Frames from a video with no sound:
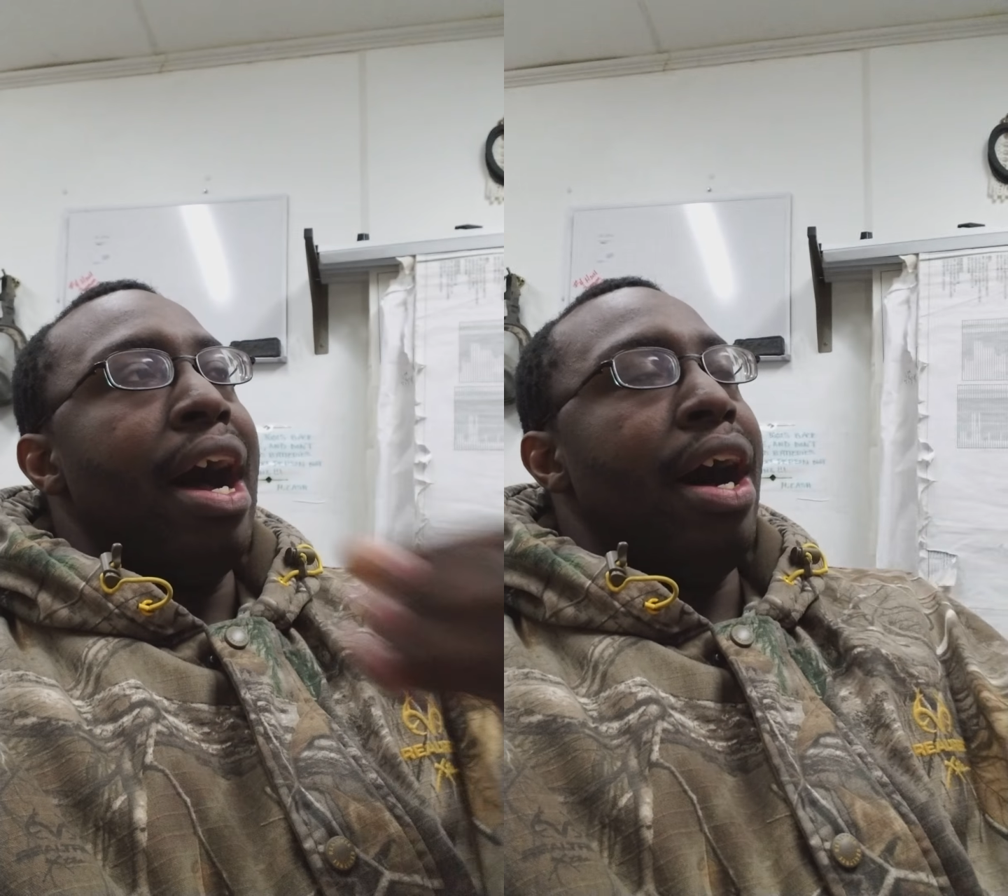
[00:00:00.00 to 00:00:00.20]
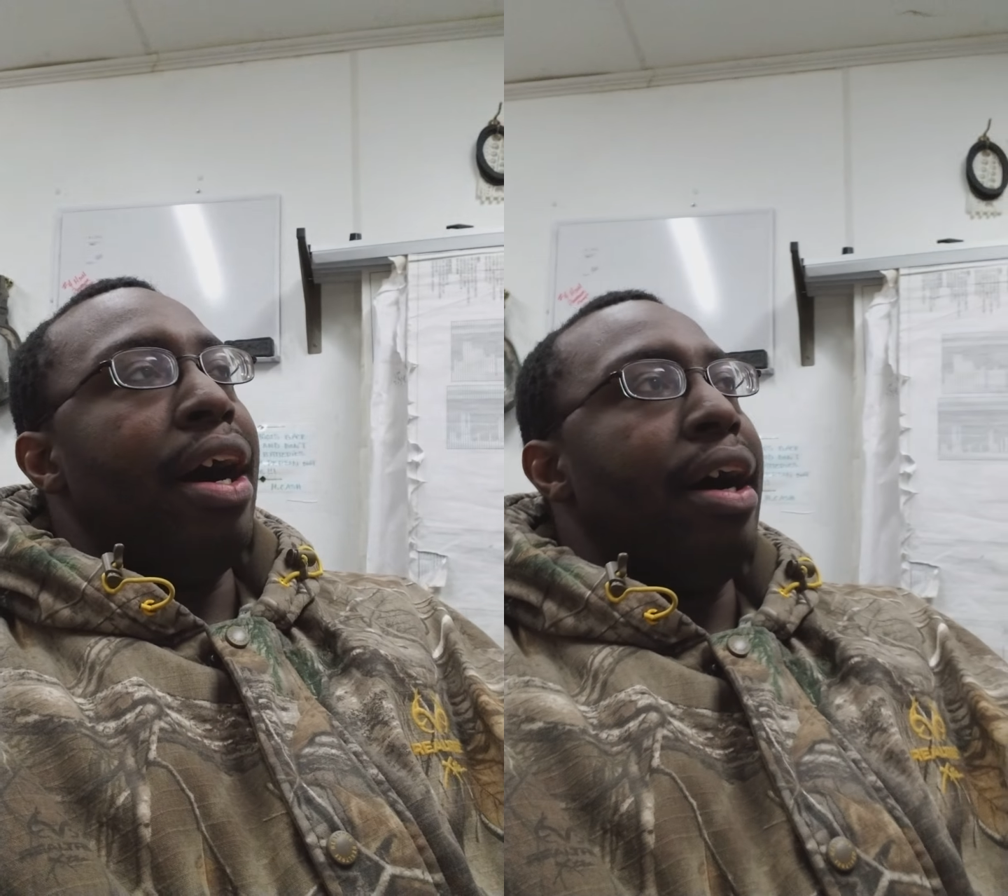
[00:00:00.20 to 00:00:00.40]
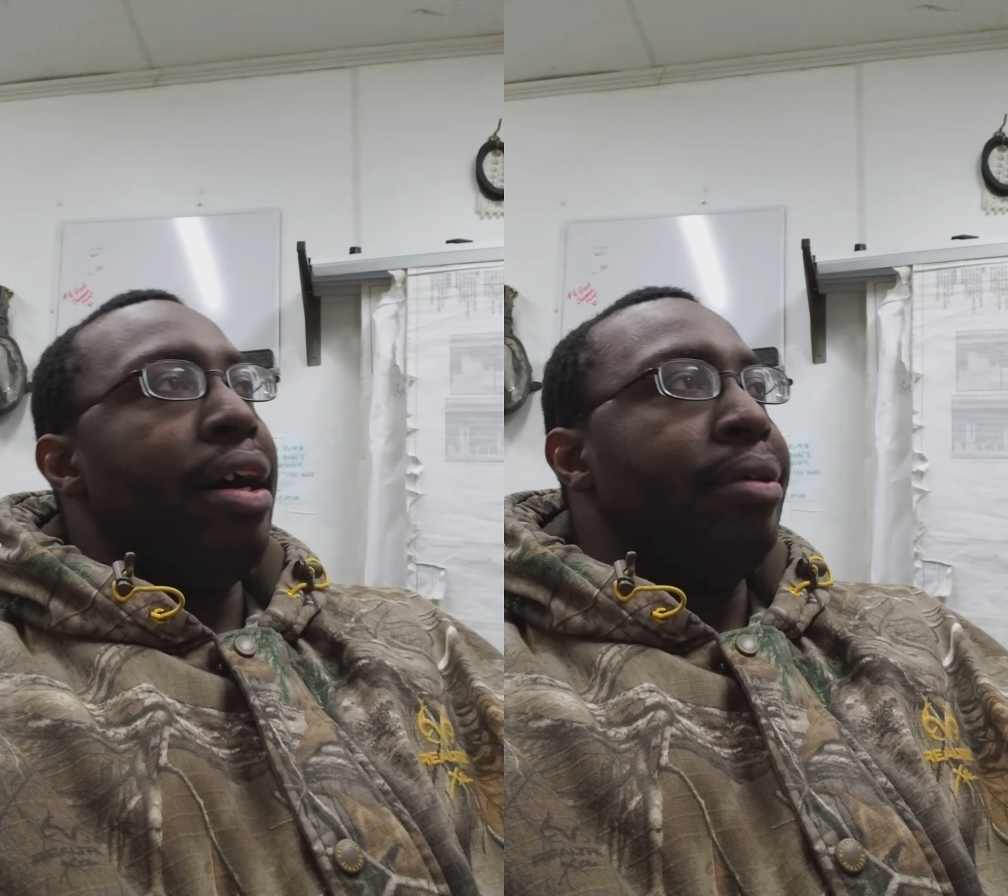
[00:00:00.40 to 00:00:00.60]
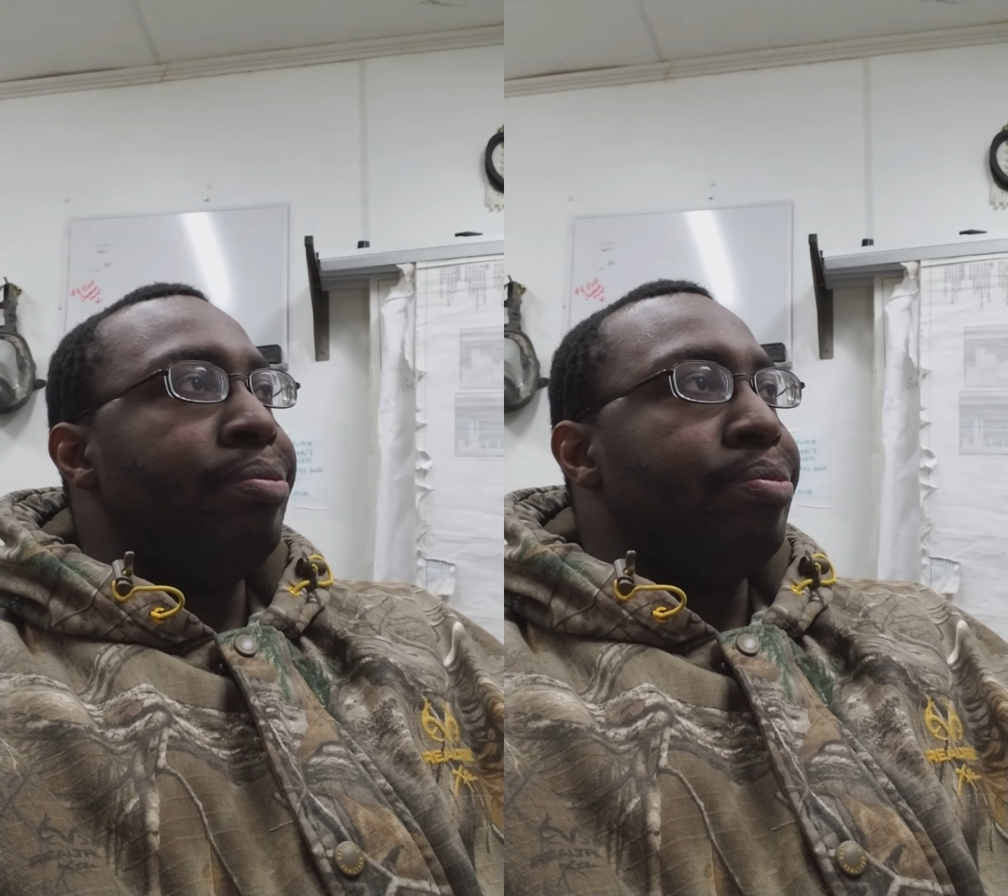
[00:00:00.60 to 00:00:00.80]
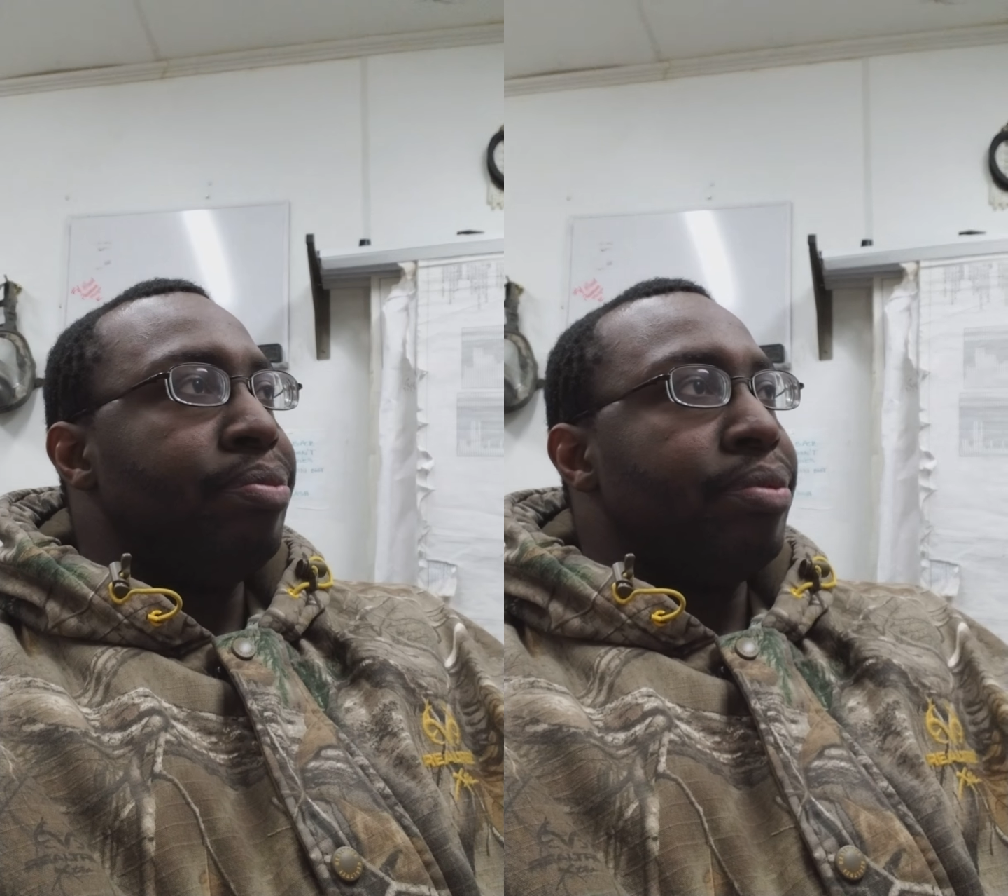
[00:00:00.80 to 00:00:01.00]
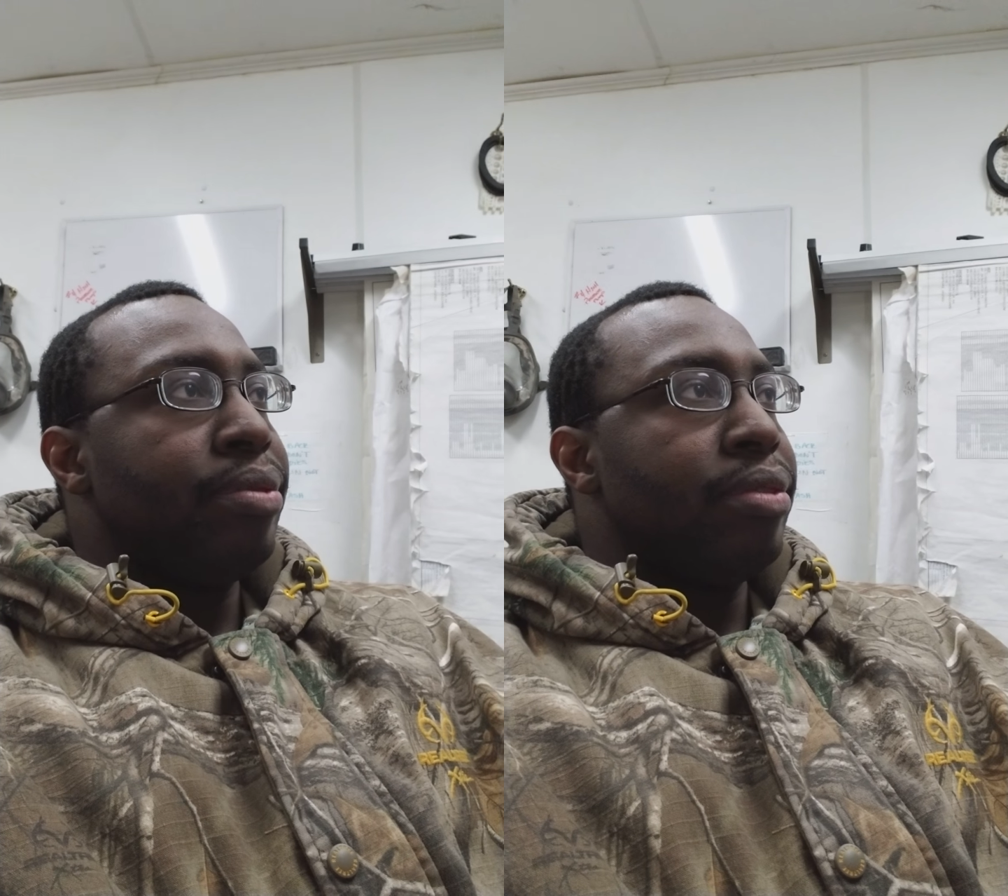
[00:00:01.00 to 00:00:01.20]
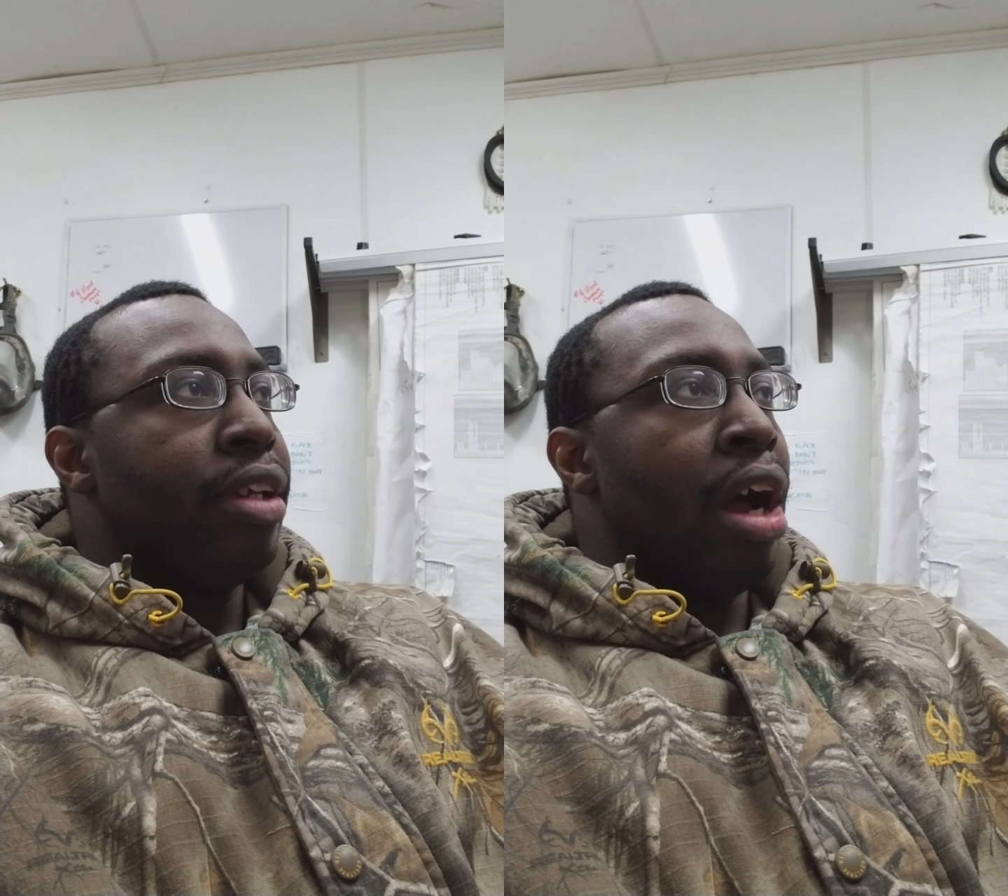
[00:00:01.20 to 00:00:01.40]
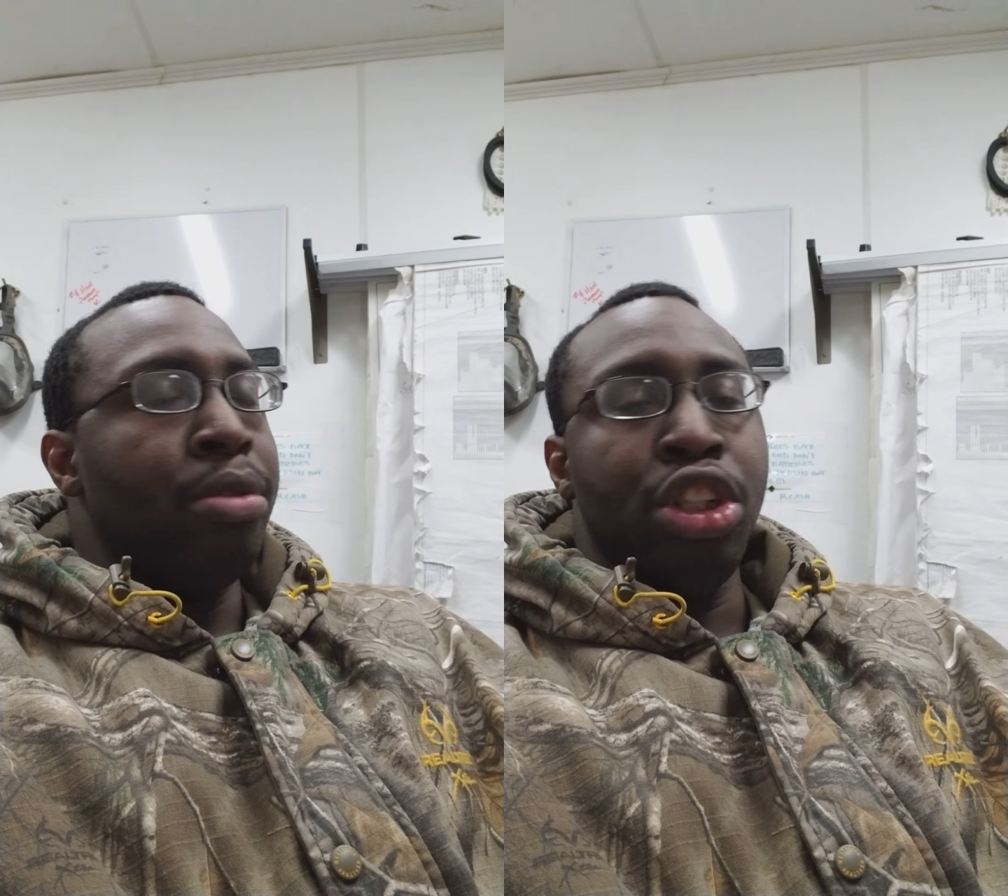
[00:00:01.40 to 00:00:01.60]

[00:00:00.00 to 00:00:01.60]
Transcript: I'm